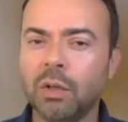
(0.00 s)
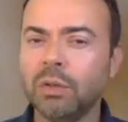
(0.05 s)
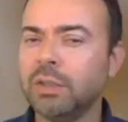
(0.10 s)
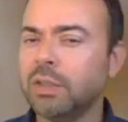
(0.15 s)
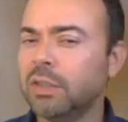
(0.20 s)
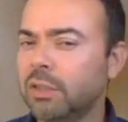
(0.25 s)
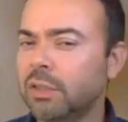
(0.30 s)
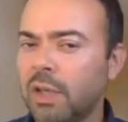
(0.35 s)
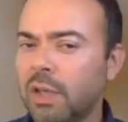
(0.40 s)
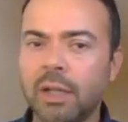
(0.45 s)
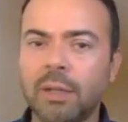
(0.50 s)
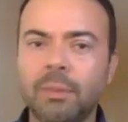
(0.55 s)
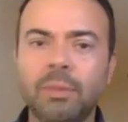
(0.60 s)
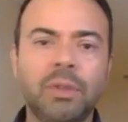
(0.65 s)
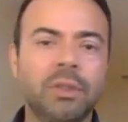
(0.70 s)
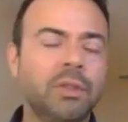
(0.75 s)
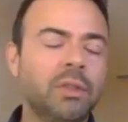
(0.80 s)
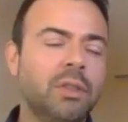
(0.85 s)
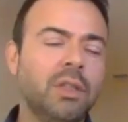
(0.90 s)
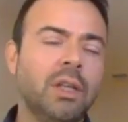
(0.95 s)
It was a startup,
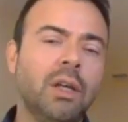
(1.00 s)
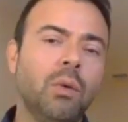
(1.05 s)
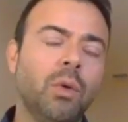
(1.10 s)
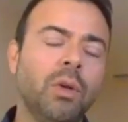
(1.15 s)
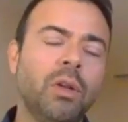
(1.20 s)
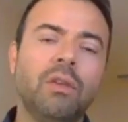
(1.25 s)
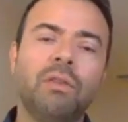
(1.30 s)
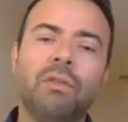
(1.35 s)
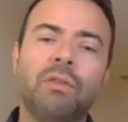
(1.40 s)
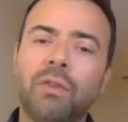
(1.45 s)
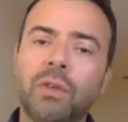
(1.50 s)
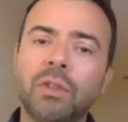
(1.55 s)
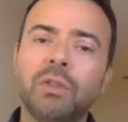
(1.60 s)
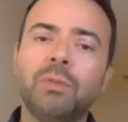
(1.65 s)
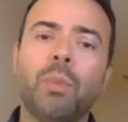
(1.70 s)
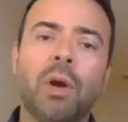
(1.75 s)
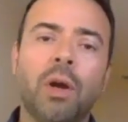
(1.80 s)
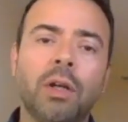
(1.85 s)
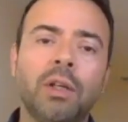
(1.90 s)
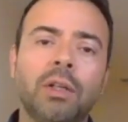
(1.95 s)
just one of the first
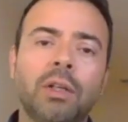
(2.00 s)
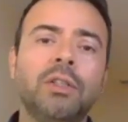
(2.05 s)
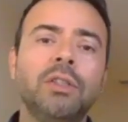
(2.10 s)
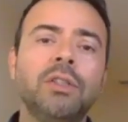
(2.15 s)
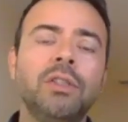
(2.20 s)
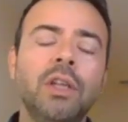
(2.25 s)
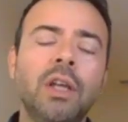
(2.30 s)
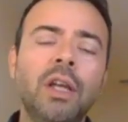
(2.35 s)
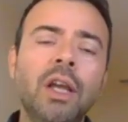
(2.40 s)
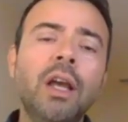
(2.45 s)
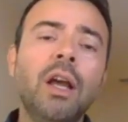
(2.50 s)
partners